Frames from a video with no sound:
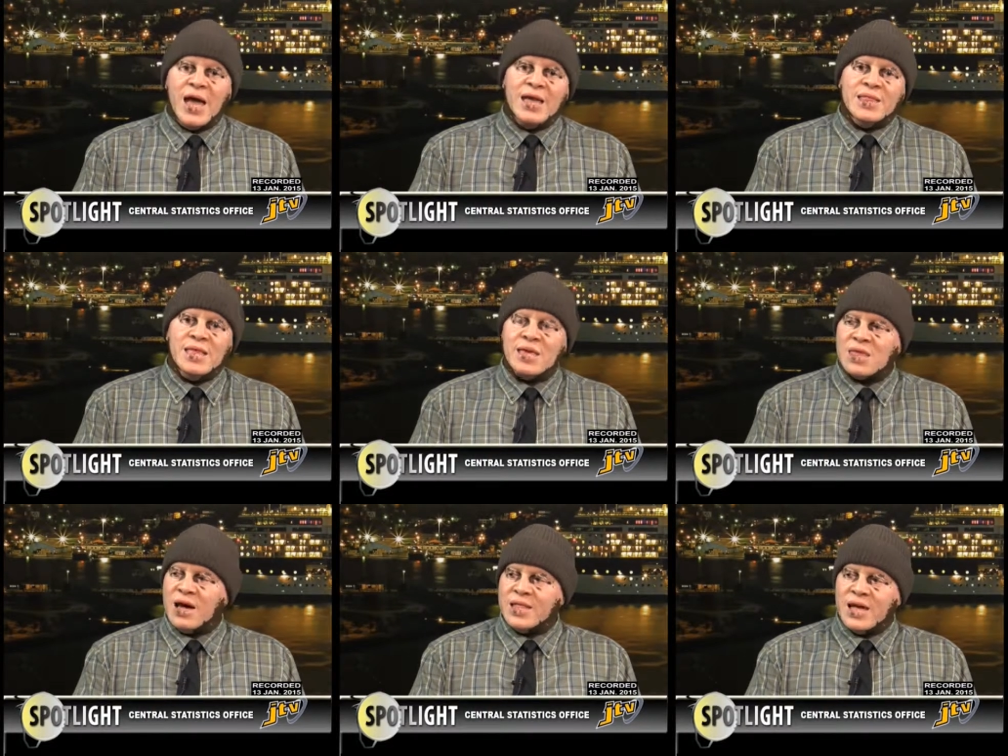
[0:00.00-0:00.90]
and they
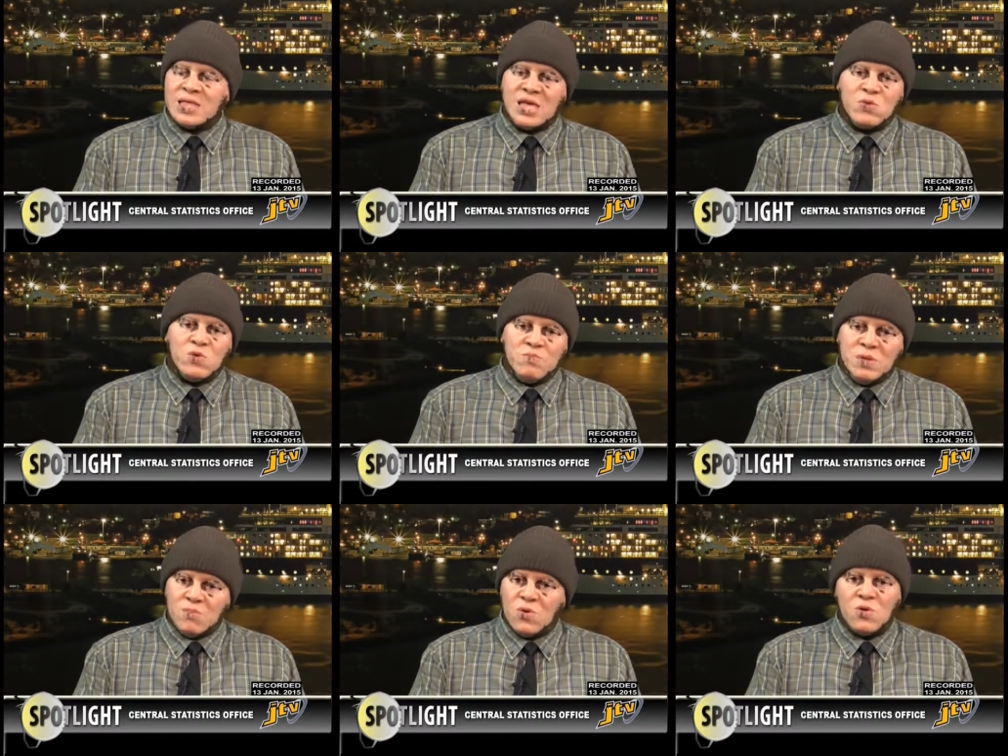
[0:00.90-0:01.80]
thought that it would
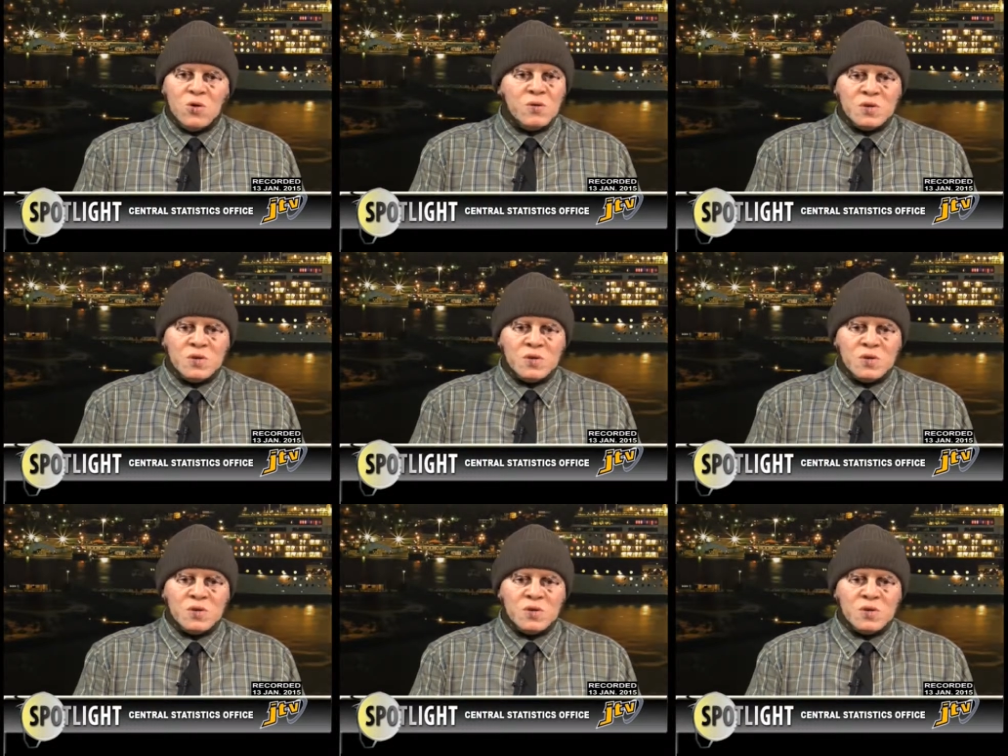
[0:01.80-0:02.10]
be more,